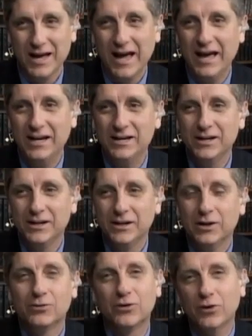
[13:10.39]
And
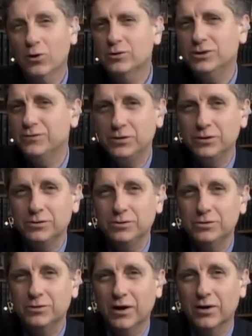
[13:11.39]
for those of you
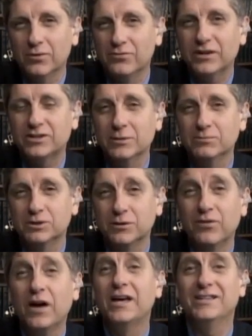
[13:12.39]
who are victims
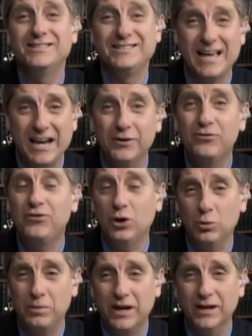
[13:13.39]
of
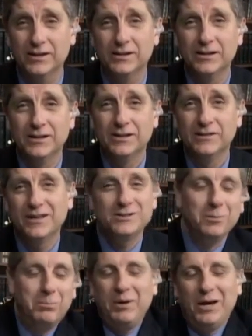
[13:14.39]
xenophobia, that's
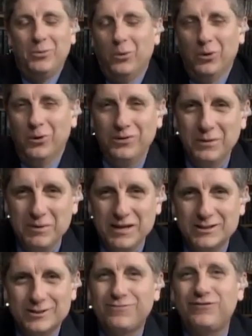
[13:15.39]
a big word that
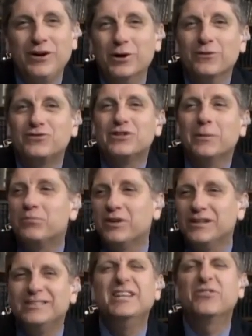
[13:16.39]
means fear of
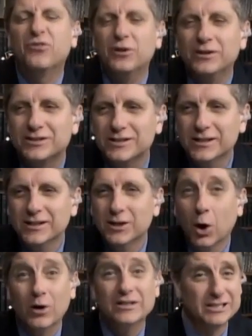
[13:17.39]
something different,
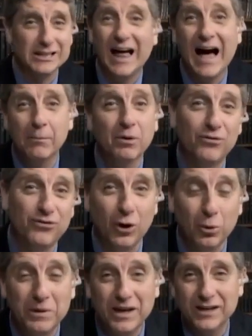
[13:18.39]
or
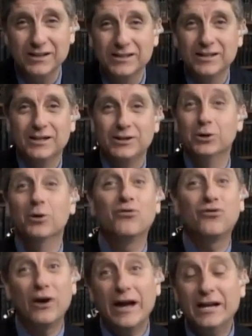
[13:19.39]
Islamophobia, you're
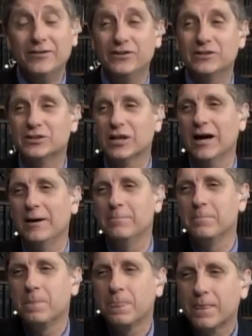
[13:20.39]
afraid of Islam.
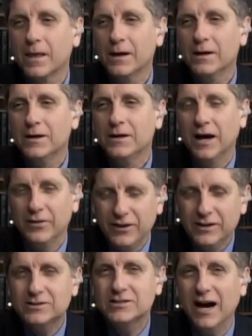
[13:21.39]
I
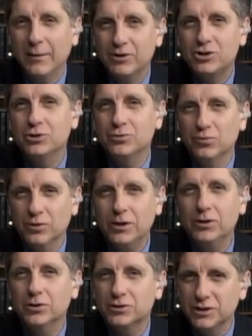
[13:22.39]
think it's time that you really
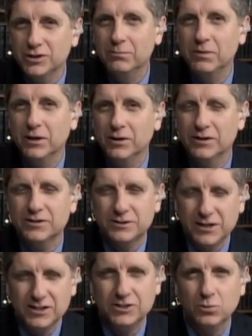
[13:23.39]
looked in the mirror and
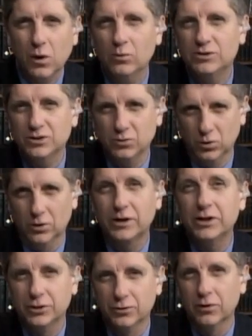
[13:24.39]
assessed what was at work
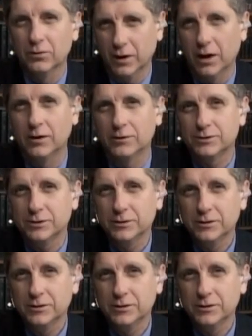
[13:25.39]
in your own heart.